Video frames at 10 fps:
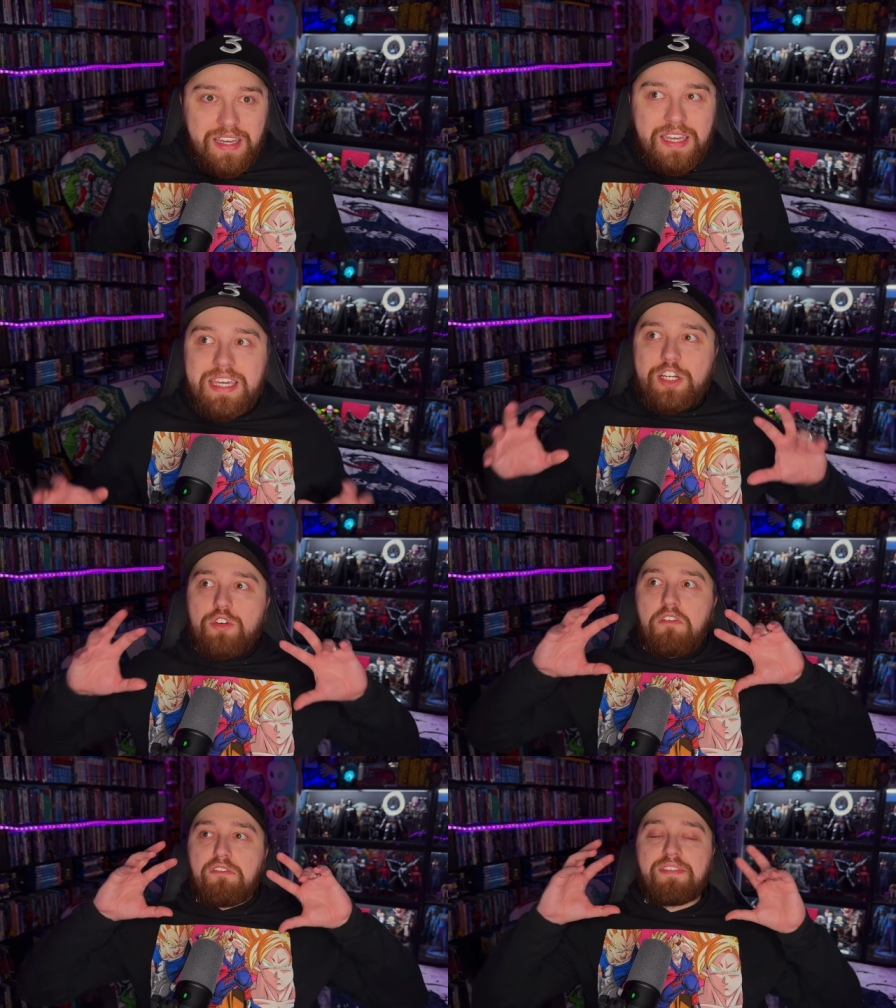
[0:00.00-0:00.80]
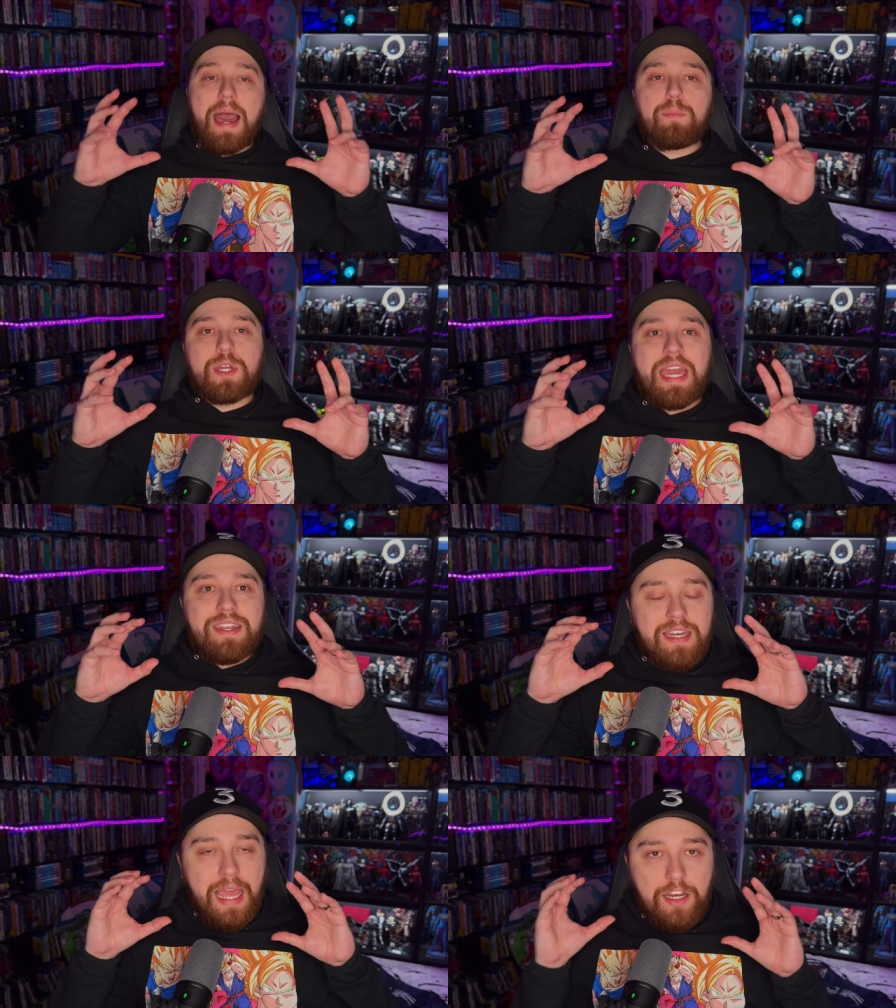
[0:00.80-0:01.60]
He
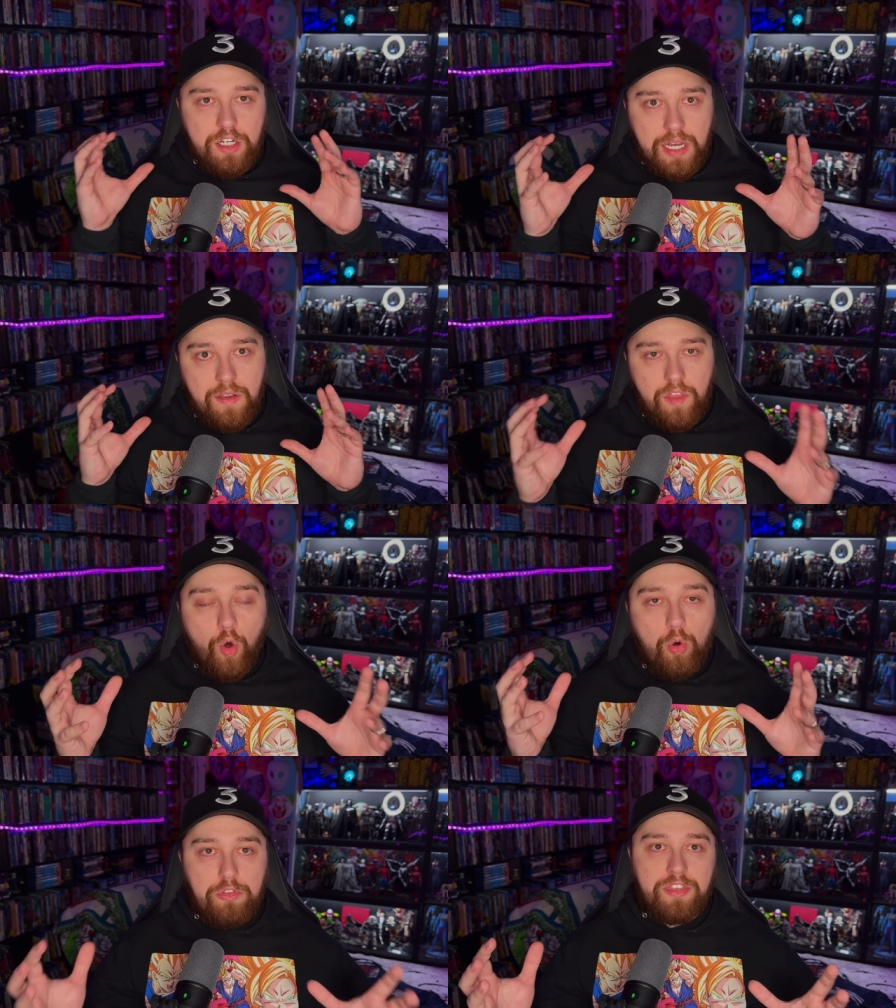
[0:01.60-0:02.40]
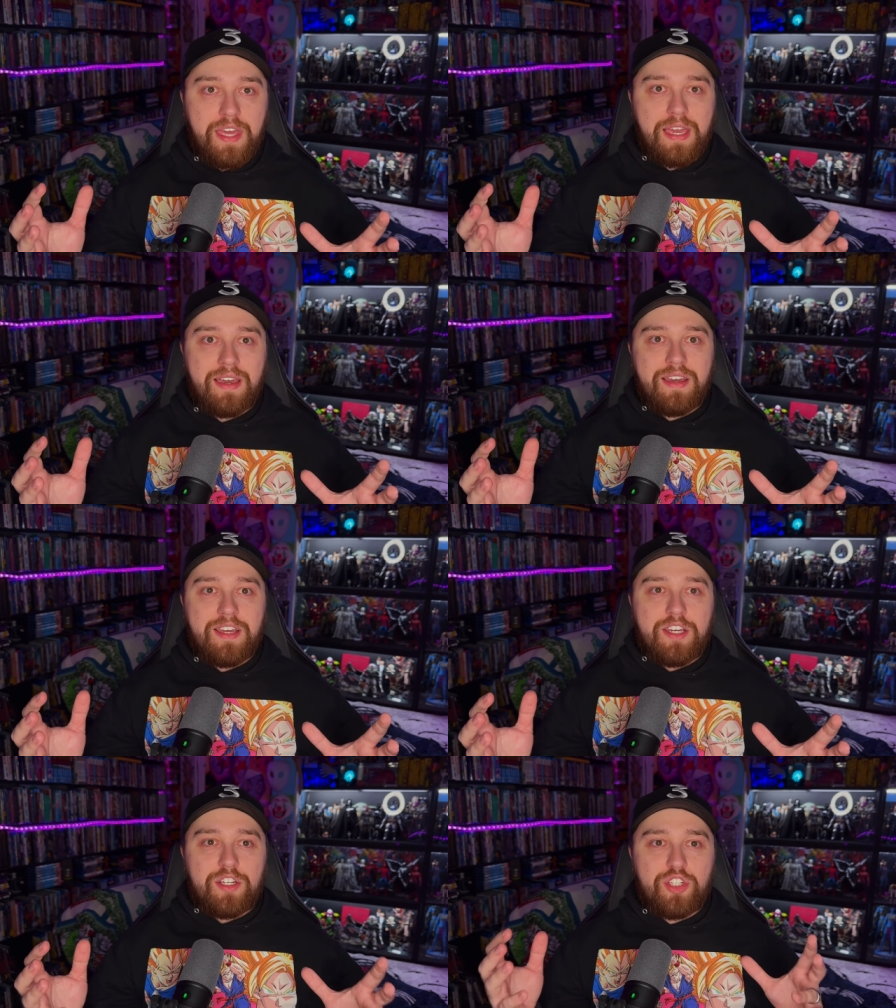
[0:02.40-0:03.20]
fabricated and created the whole thing
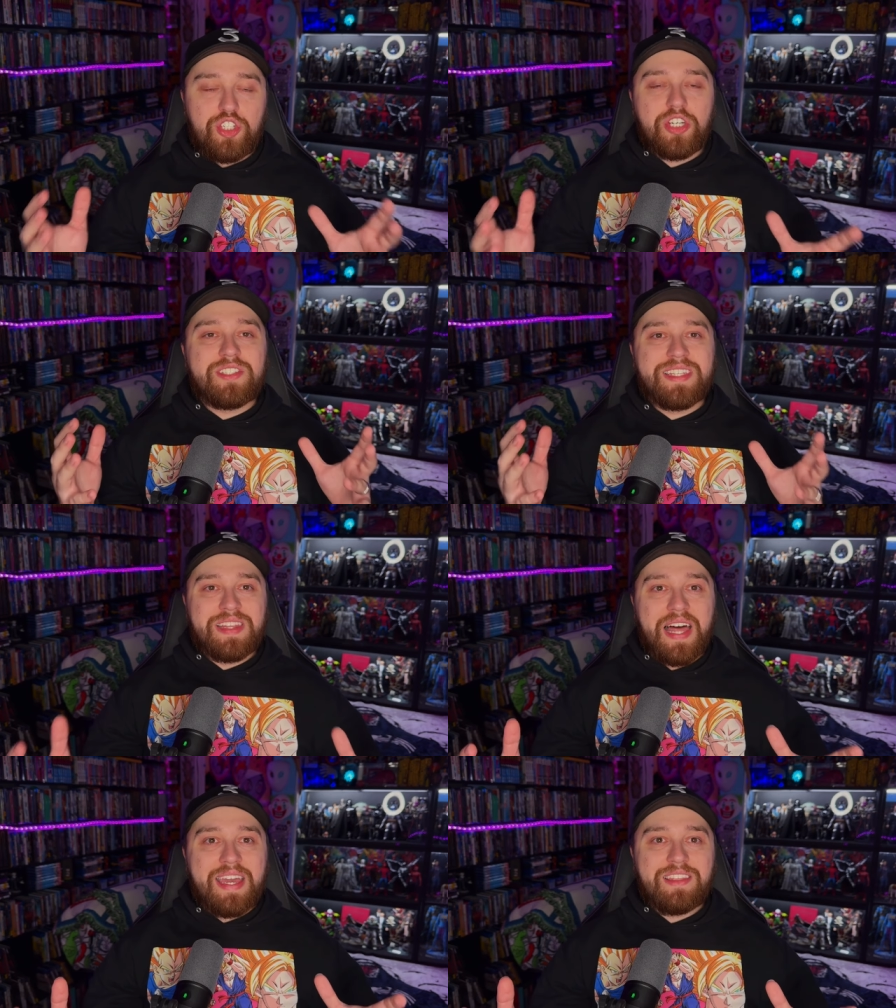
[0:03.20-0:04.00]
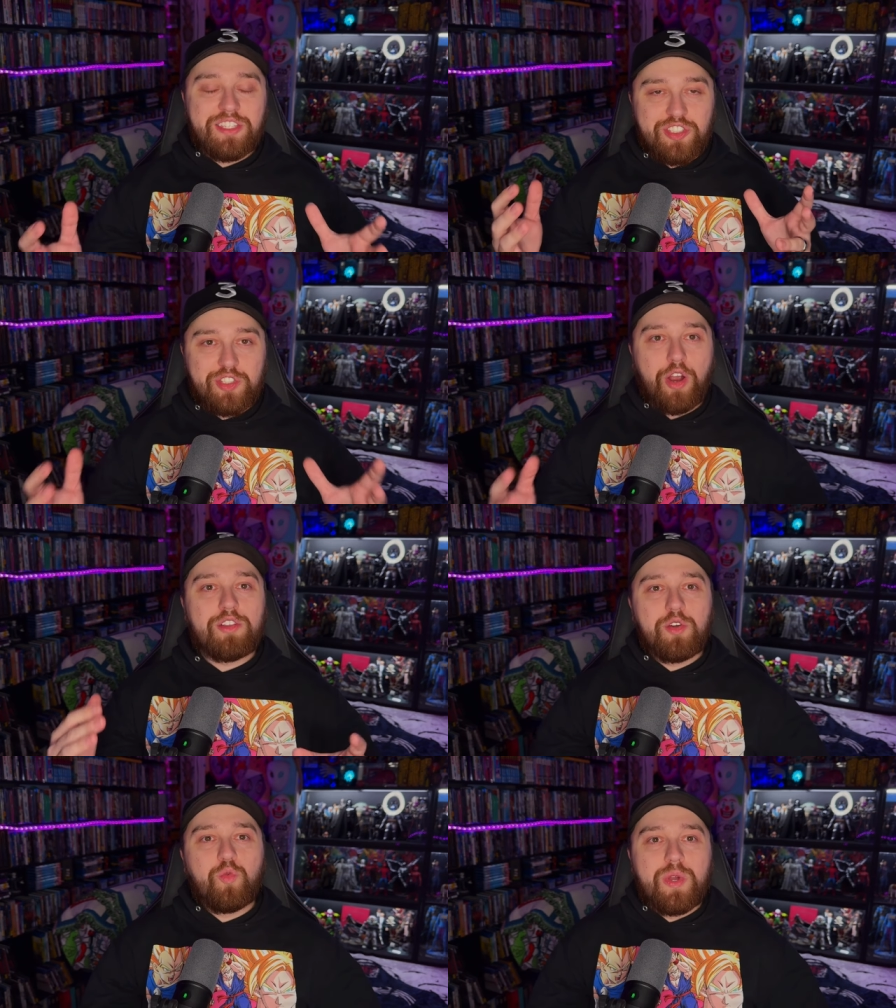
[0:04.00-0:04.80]
just like the
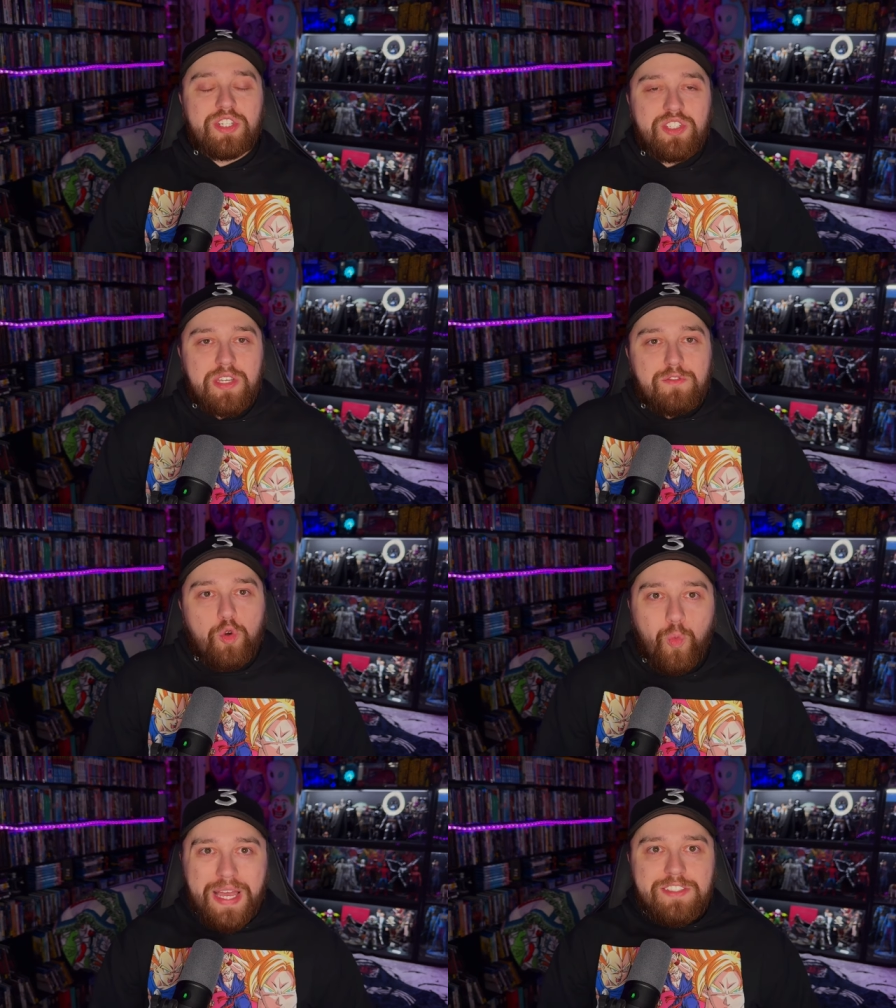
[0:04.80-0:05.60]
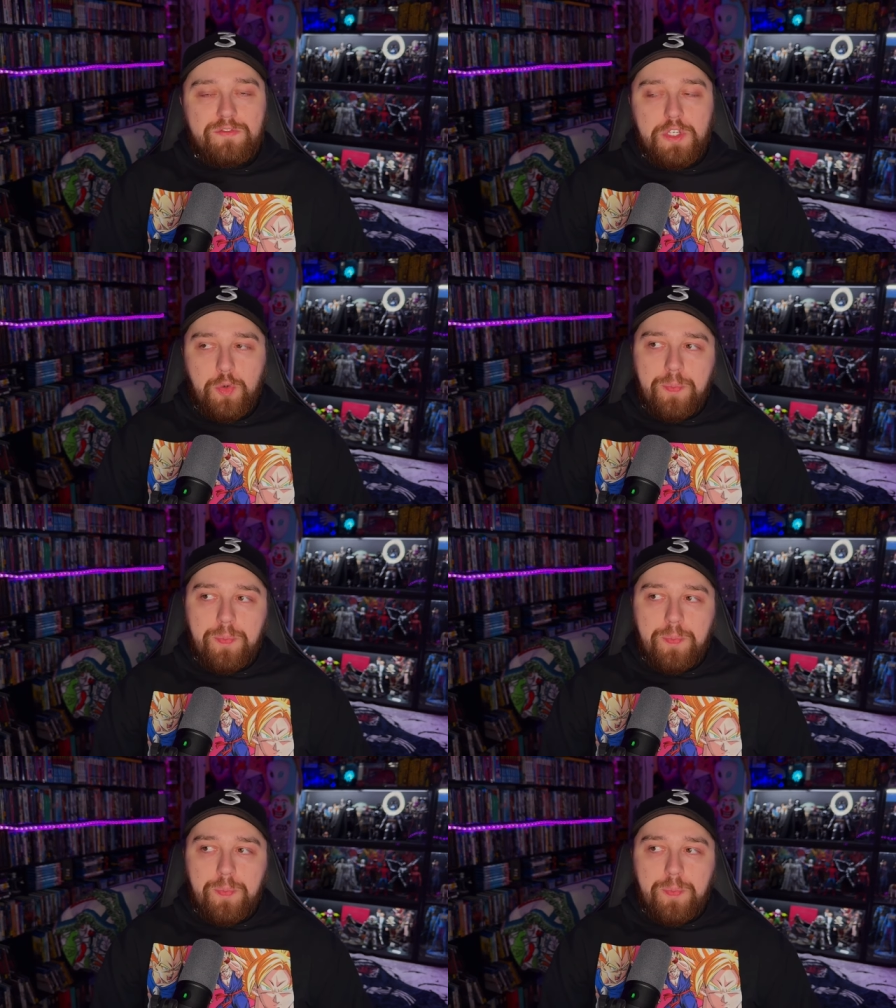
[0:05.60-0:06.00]
Scarlet Witch did for Westview.